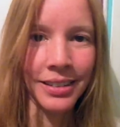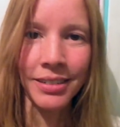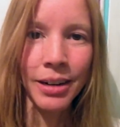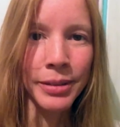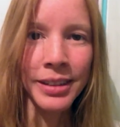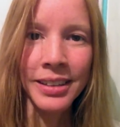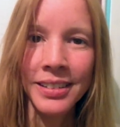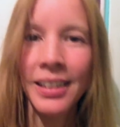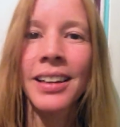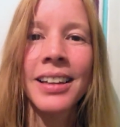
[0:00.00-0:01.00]
Rubbings
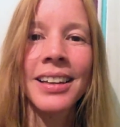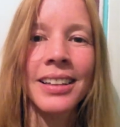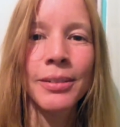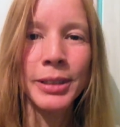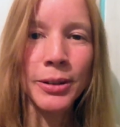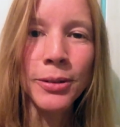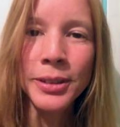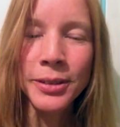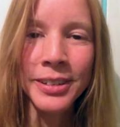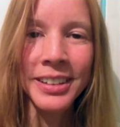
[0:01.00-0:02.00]
and with old
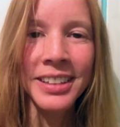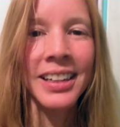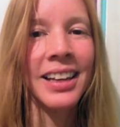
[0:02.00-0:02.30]
urine,